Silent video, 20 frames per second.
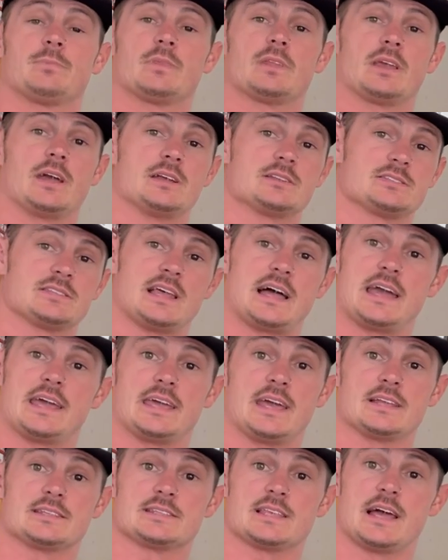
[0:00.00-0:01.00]
it's
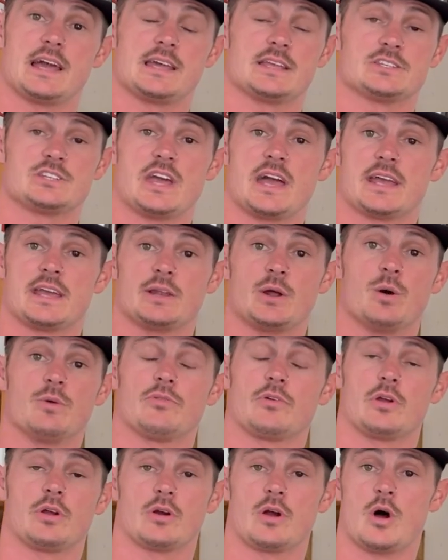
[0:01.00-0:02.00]
like checking
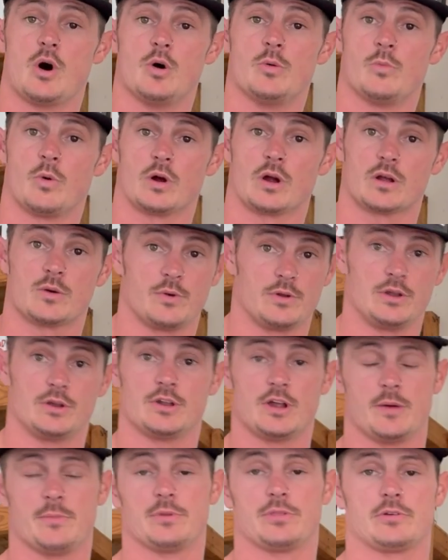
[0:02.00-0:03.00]
over your homework when you're
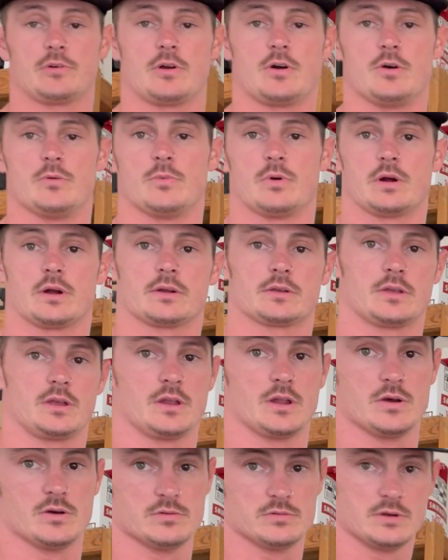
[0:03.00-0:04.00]
done with your homework, you
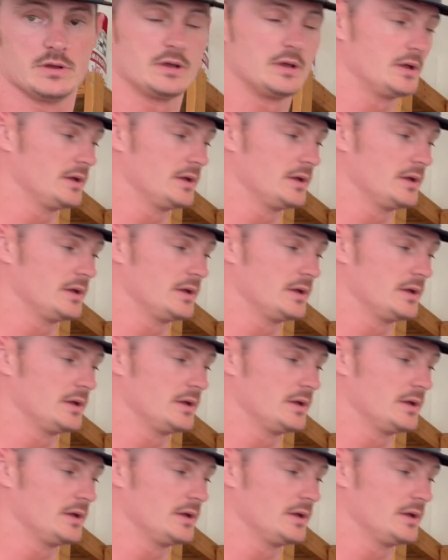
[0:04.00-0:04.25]
know?